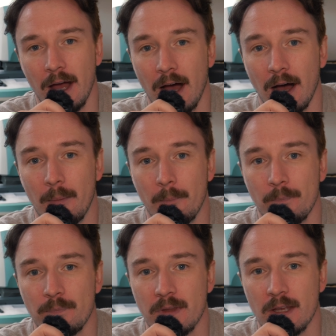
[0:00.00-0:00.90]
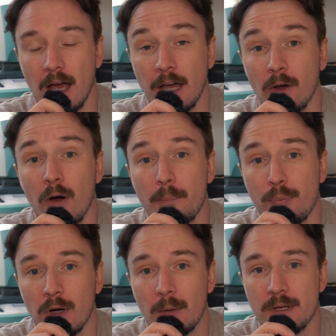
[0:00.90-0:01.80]
I know I
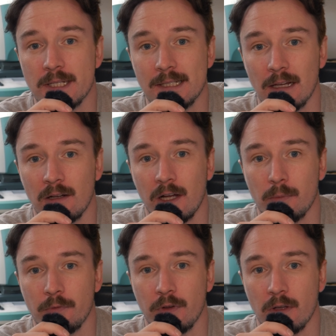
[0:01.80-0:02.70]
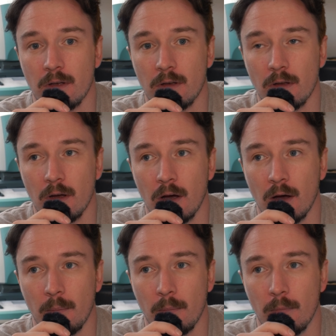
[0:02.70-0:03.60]
promised a lot within
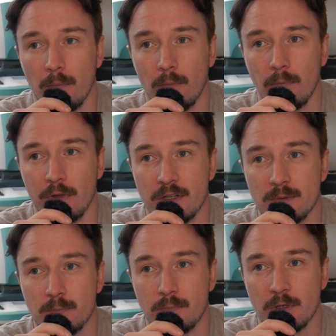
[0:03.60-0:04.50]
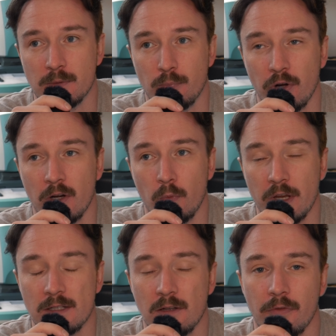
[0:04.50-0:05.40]
the spring
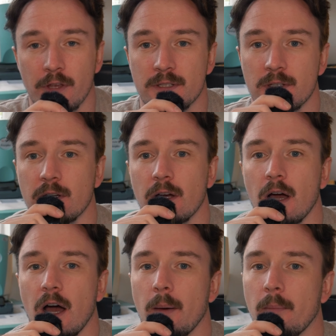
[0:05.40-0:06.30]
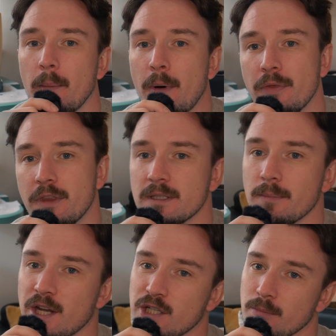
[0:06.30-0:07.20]
weeks of this year about this
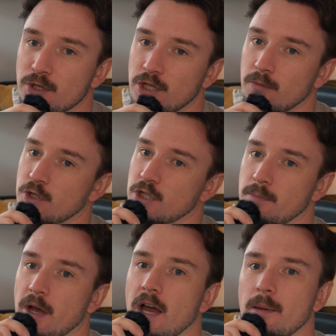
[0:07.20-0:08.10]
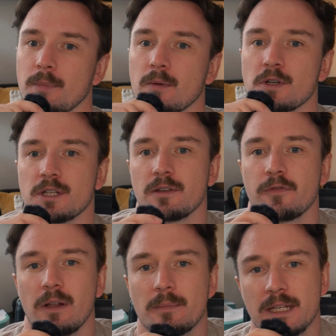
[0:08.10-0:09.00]
magic machine which is behind me, which is a
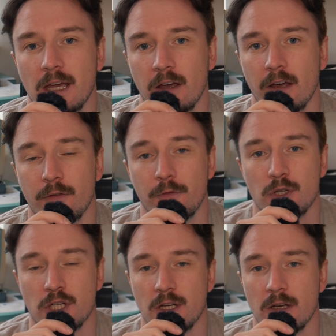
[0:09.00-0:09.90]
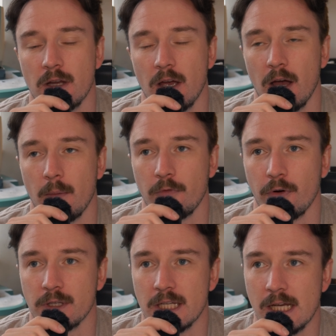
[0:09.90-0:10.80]
film scanner, the Fuji
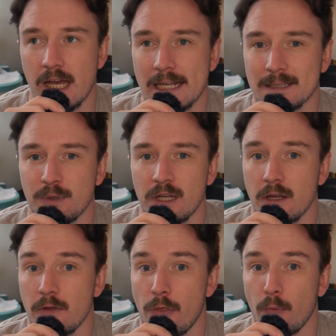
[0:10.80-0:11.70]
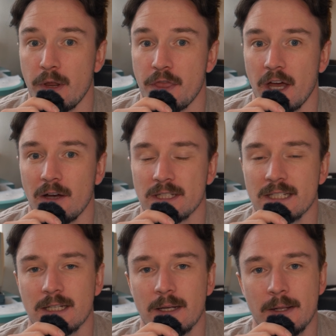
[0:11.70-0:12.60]
Frontier
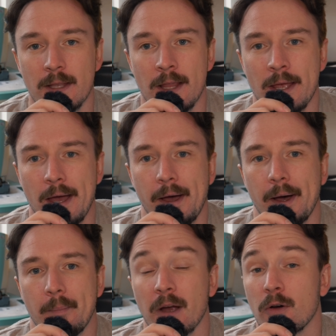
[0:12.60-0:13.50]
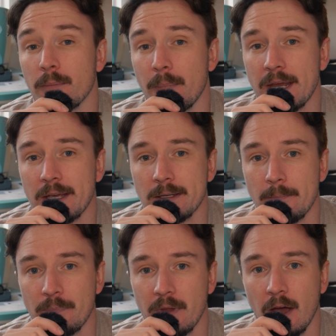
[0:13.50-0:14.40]
SP3000. I couldn't make it
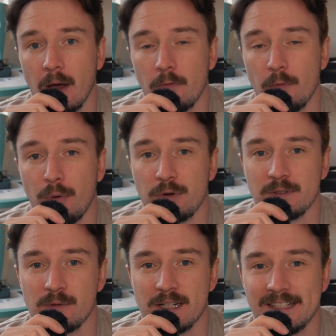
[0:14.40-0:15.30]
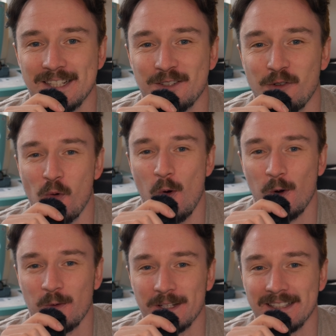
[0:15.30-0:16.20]
for personal reasons,
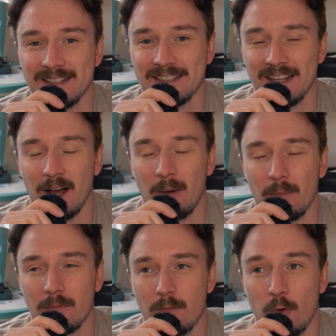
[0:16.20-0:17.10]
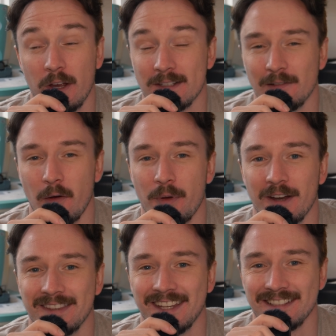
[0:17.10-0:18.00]
work reasons. Work has never
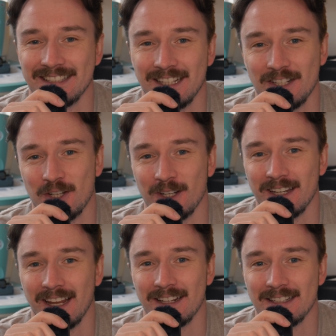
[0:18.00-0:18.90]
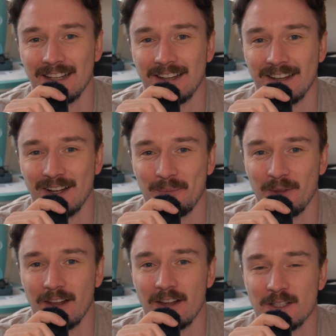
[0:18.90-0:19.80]
been such intense like
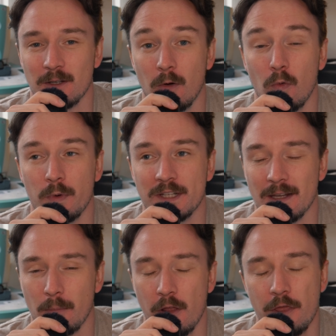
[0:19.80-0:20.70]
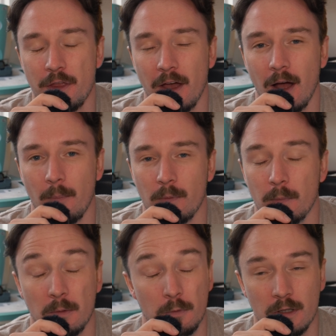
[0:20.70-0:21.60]
the last weeks and months,
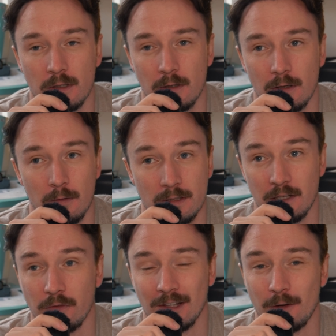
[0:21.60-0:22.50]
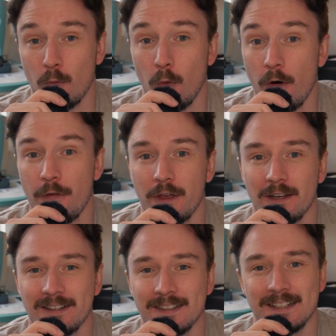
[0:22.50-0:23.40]
but what was definitely worth
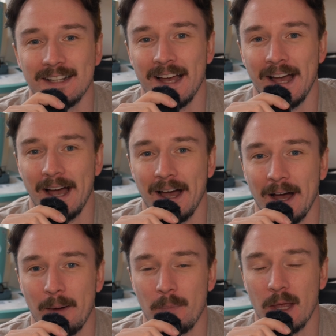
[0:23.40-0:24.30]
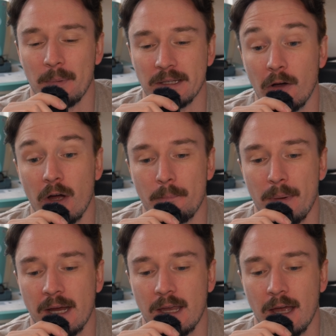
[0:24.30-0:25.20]
it. But now I'm
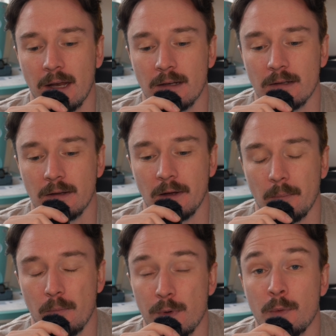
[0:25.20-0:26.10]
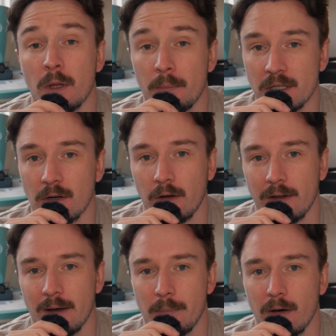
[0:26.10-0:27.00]
back and we will be
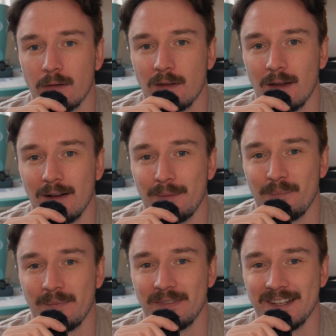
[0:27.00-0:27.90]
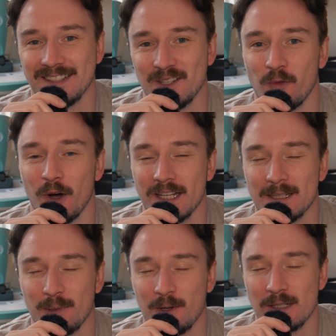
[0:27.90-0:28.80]
talking about this device
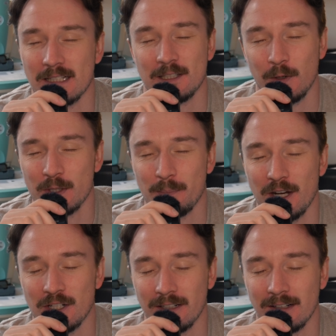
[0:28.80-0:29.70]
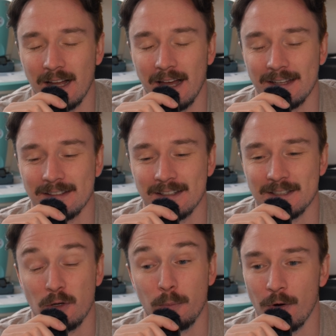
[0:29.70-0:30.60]
because it's so special and
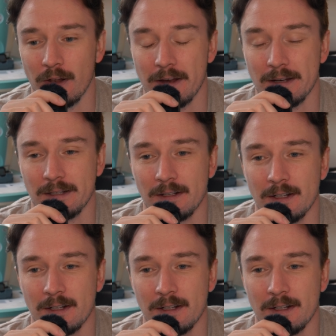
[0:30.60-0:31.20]
it's so brilliant,